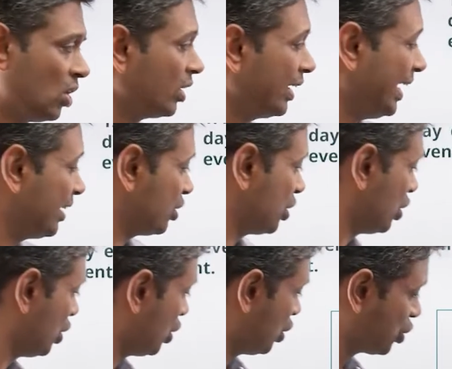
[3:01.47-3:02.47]
or x
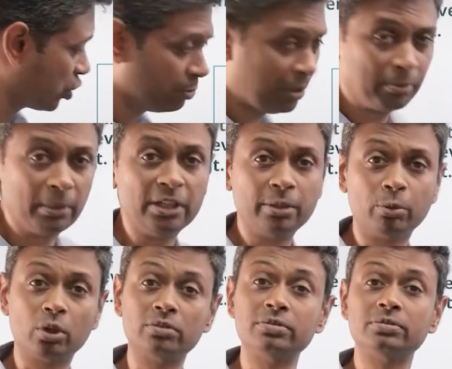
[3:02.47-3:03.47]
should be a
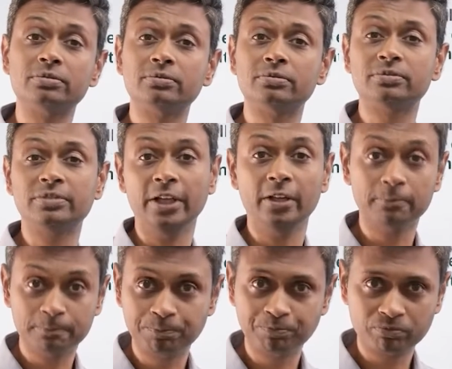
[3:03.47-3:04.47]
multiple of 5.
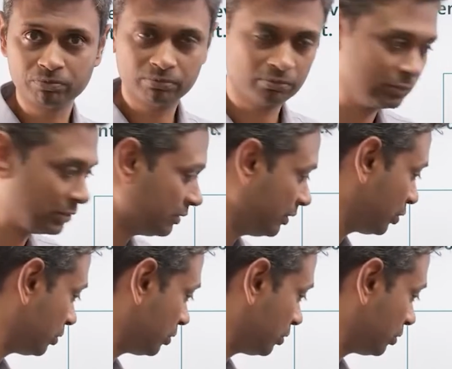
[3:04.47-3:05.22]
And